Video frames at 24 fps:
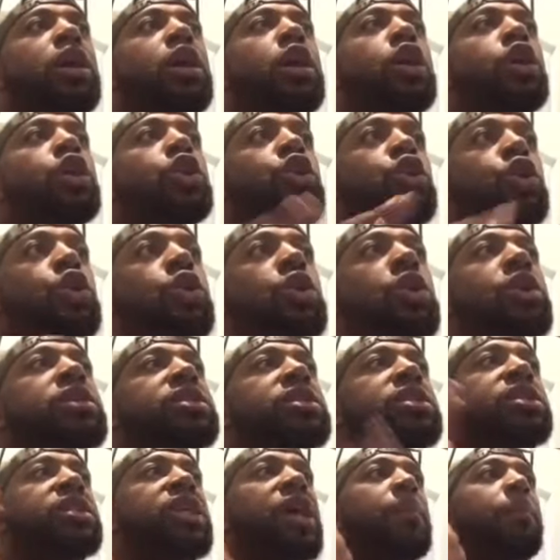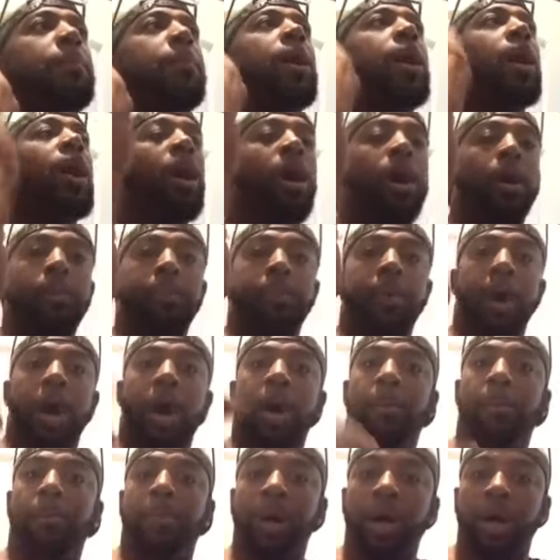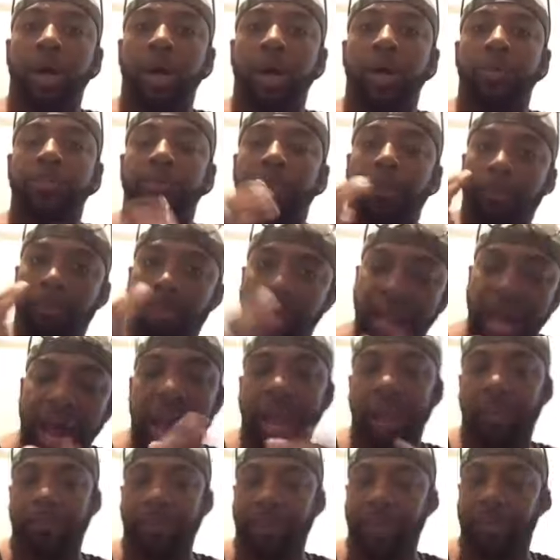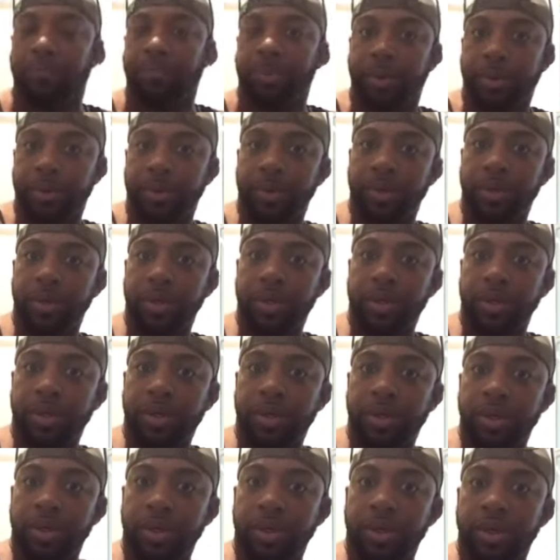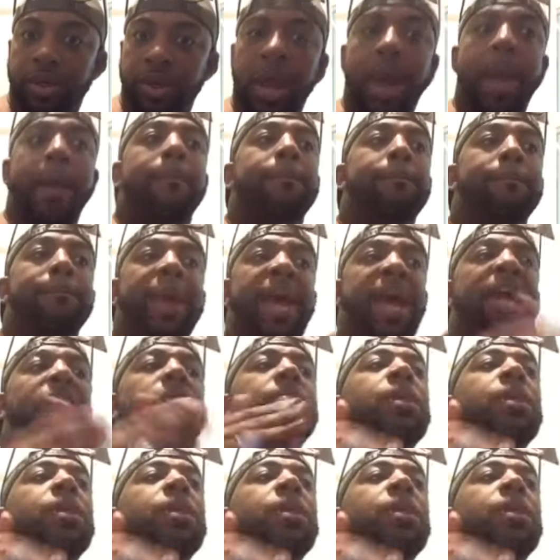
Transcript: you're a step up above black people. Maybe